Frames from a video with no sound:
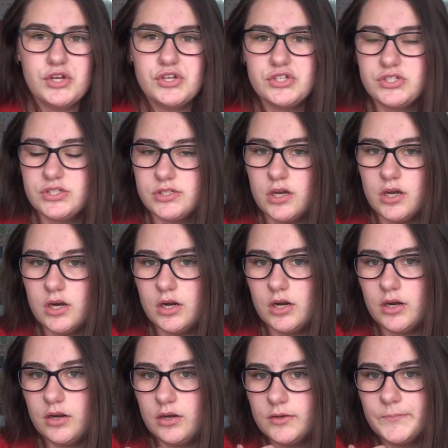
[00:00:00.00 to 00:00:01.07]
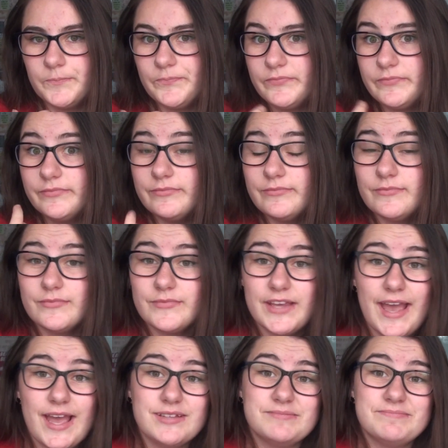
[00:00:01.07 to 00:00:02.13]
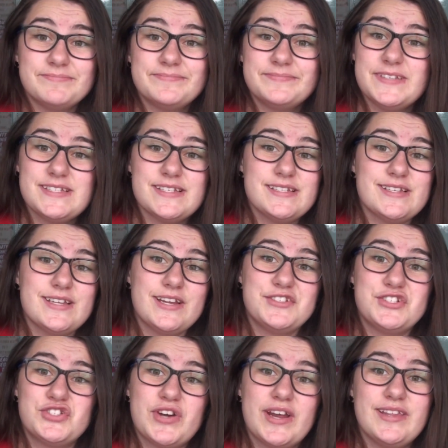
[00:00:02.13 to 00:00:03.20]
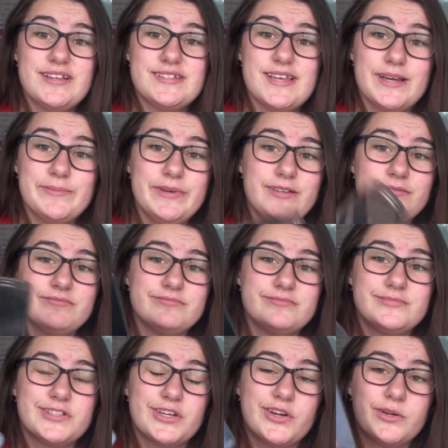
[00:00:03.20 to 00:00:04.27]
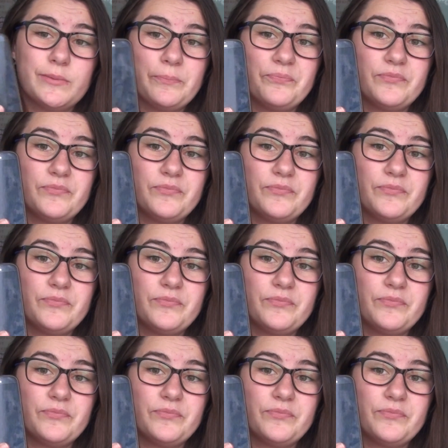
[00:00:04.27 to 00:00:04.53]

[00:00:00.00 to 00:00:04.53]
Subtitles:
So, again, this is an Australian segment, so,